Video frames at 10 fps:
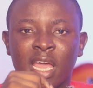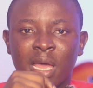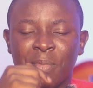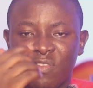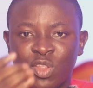
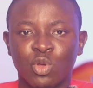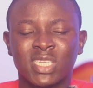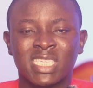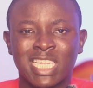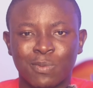even
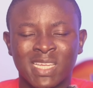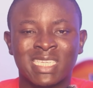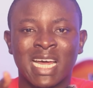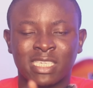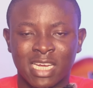those
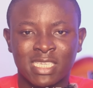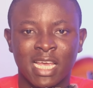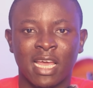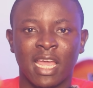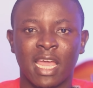statements in HS
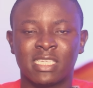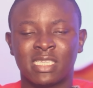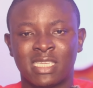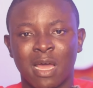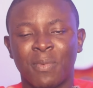say
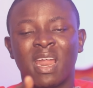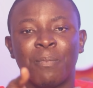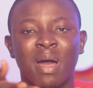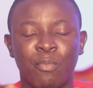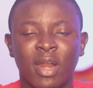Cecilia
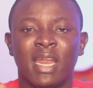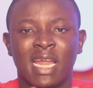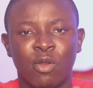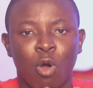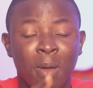Dapaah
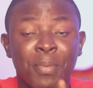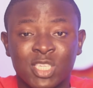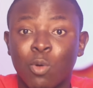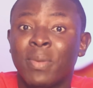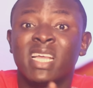brother, they are not a
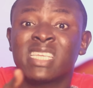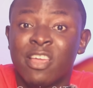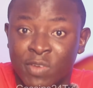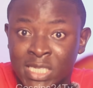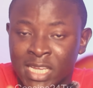person may
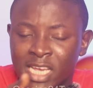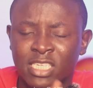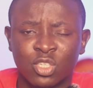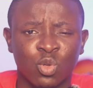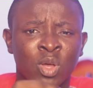say
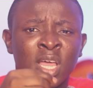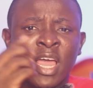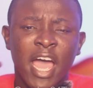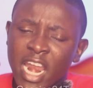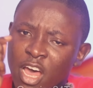investigations, so,
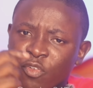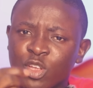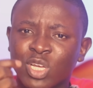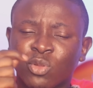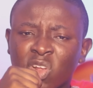and I
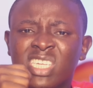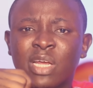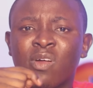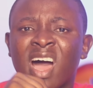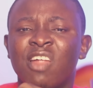face
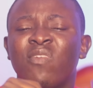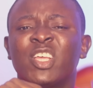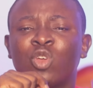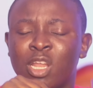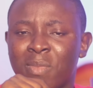Attorney General
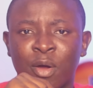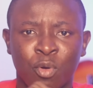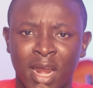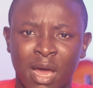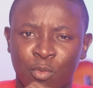advice or the
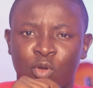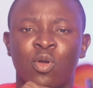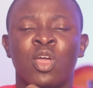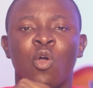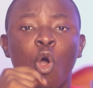back when I'm
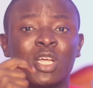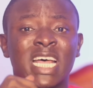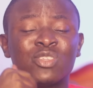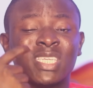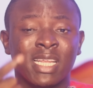on, or
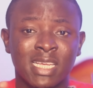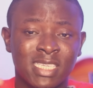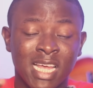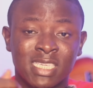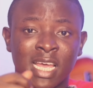also
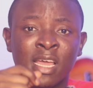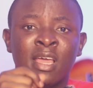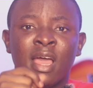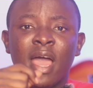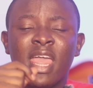suggest here say,